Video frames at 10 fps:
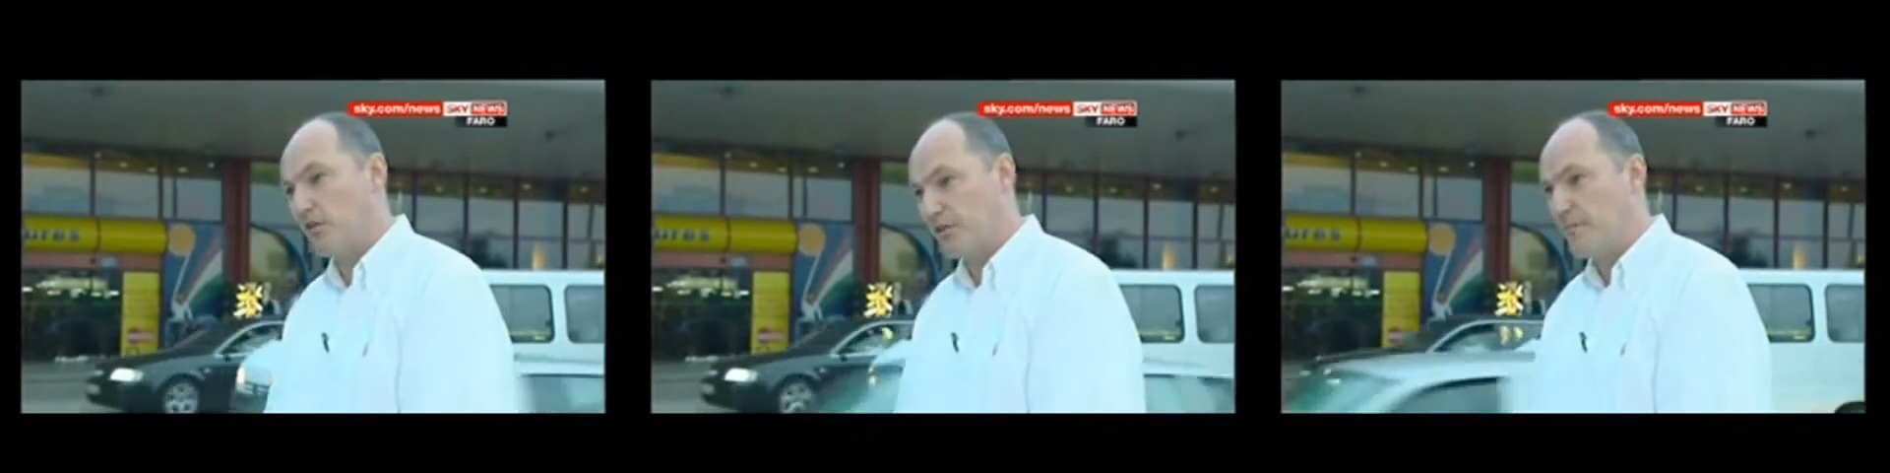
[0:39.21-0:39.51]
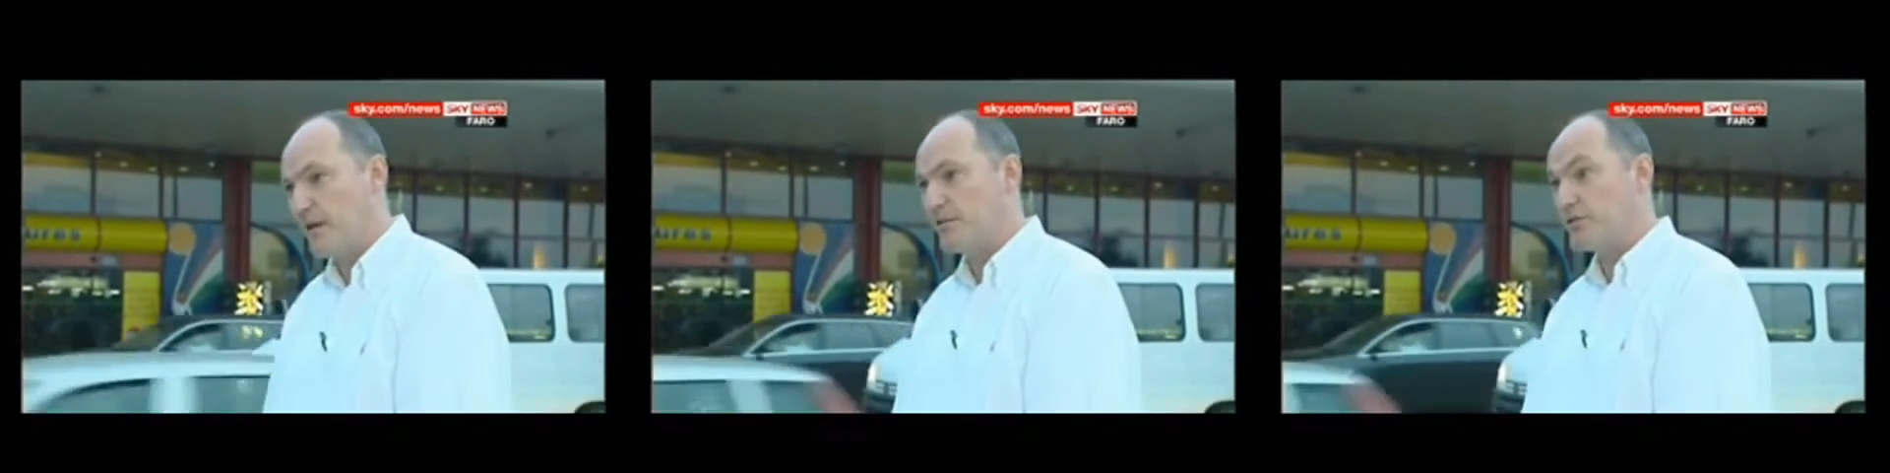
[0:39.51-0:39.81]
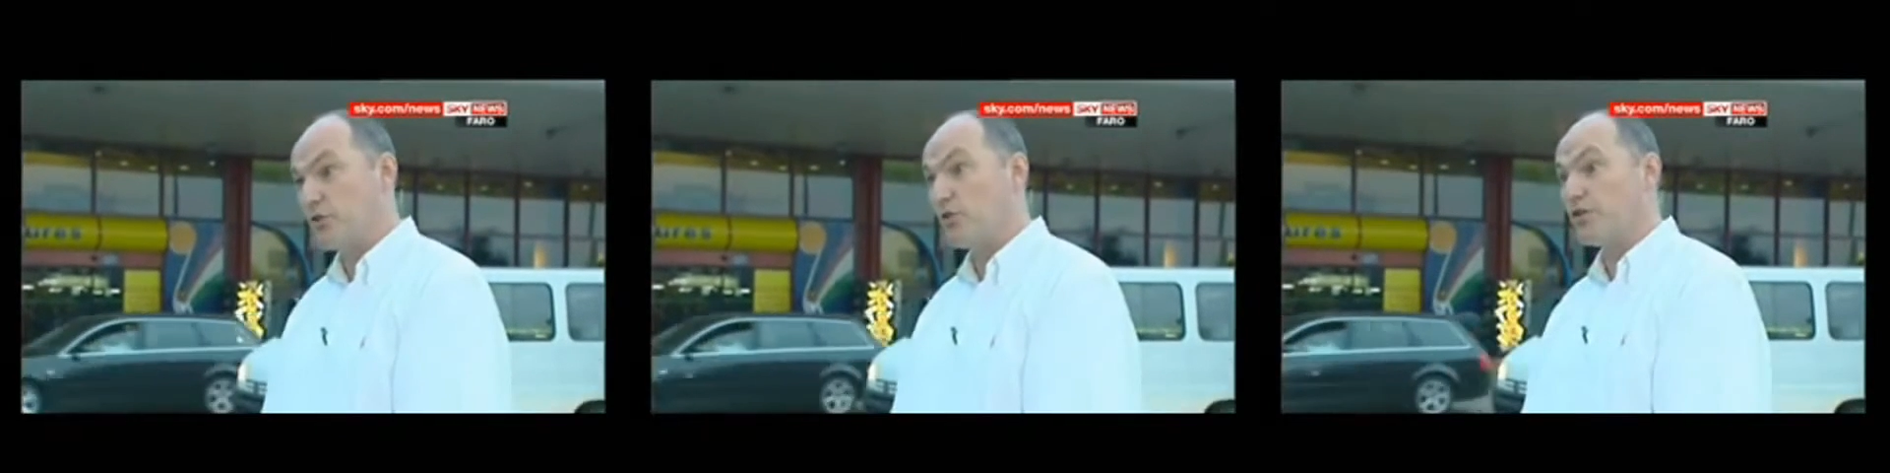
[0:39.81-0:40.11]

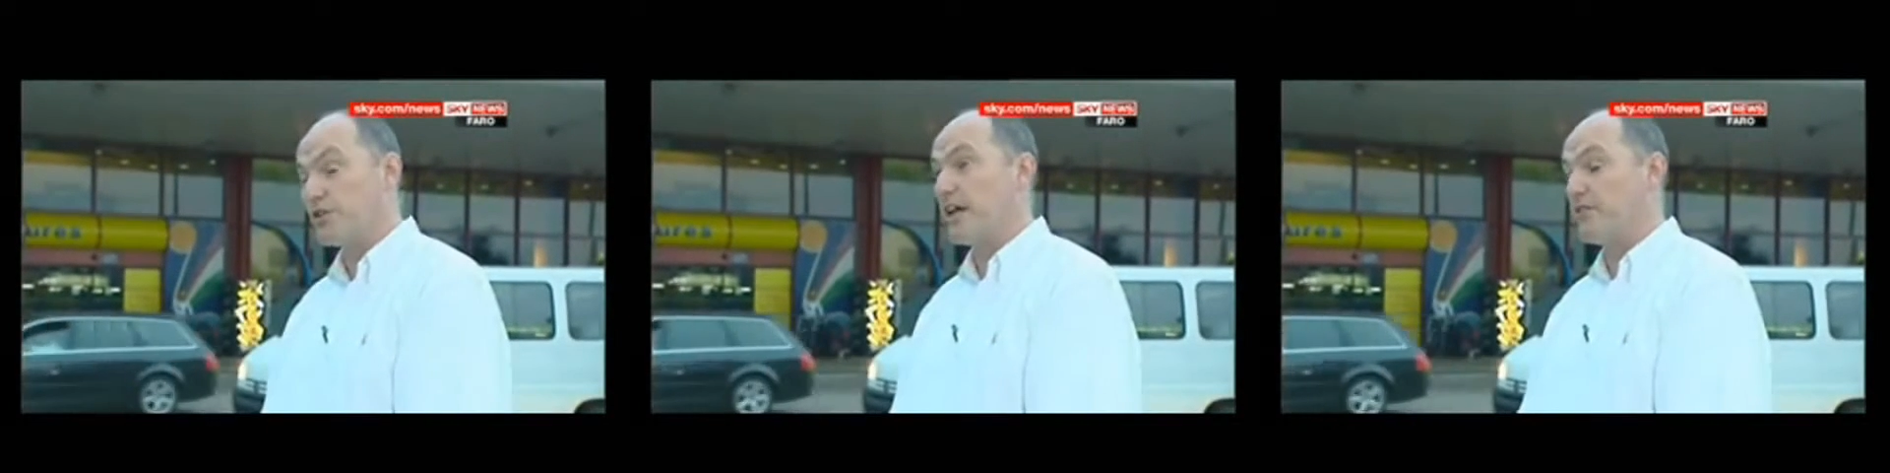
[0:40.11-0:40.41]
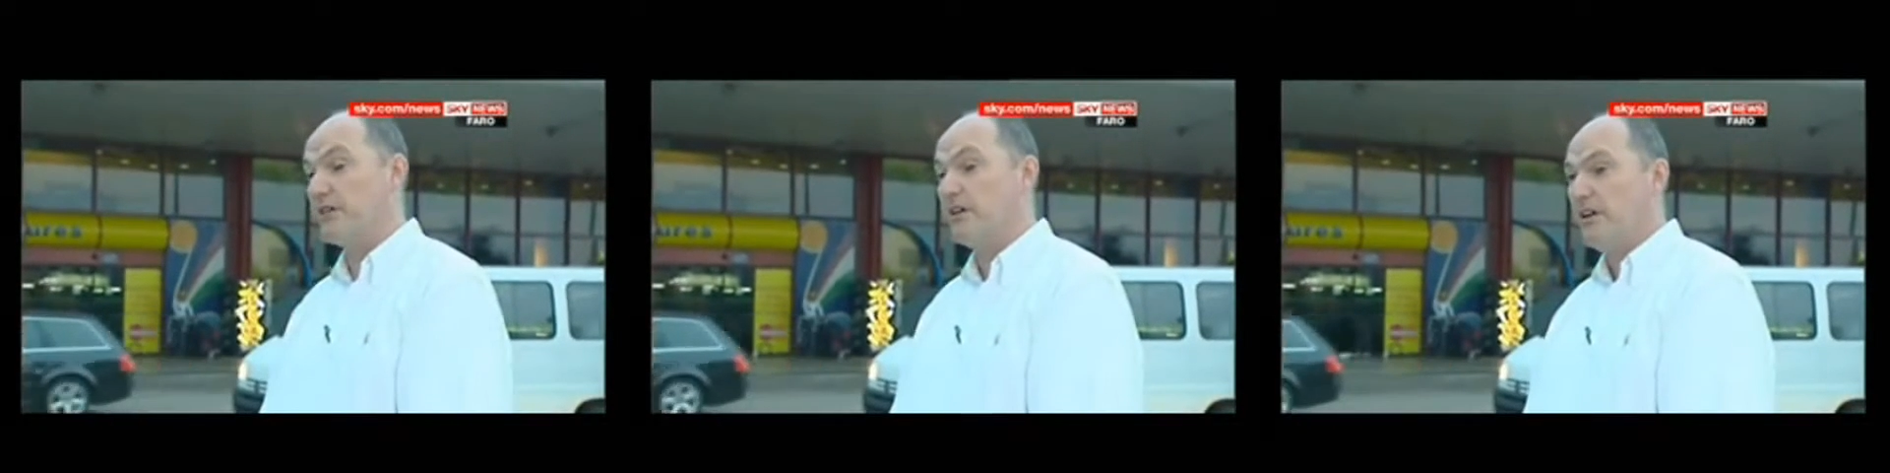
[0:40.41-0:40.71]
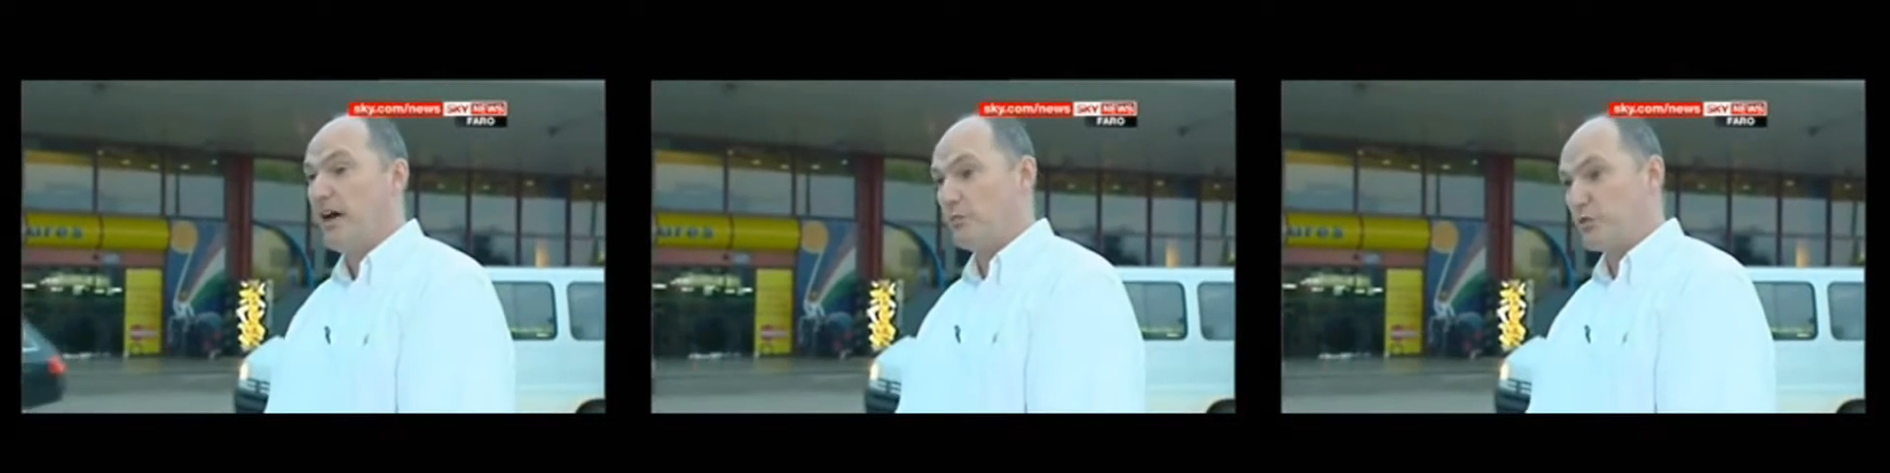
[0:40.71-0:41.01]
holidaymakers, all got together and